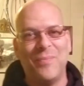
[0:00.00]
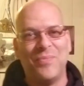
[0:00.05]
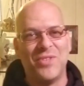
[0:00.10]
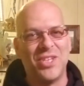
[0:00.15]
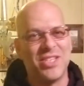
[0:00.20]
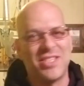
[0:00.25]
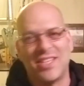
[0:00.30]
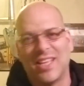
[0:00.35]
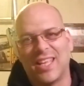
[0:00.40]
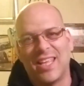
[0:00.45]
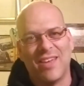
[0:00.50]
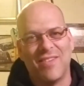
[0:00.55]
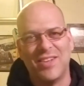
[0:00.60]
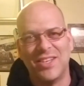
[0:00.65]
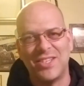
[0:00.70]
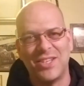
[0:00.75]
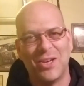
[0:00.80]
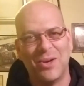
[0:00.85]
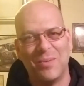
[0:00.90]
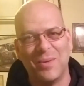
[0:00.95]
just to give it
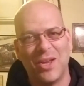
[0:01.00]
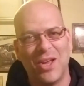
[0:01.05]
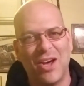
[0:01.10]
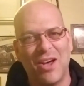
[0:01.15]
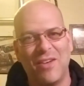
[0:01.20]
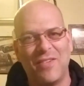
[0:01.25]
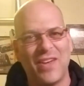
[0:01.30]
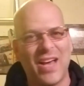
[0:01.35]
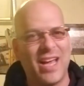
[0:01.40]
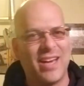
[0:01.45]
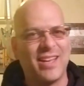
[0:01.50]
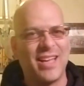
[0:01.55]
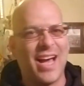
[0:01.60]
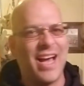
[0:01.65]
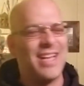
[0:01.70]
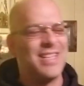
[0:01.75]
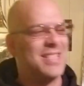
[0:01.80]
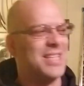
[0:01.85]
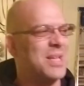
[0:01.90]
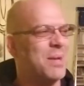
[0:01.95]
to him you know i've had
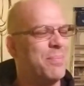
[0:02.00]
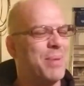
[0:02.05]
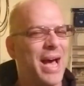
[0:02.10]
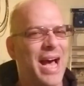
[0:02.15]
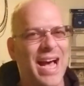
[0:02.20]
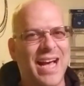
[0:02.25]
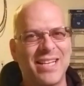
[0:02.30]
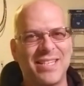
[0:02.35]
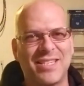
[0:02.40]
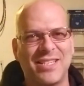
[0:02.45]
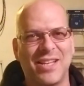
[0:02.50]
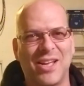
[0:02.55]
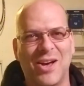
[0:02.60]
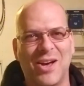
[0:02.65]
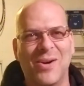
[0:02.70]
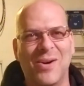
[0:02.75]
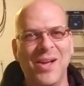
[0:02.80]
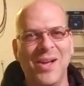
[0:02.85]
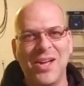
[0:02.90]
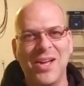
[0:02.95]
guys in the past you
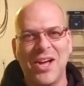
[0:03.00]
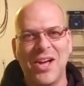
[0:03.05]
know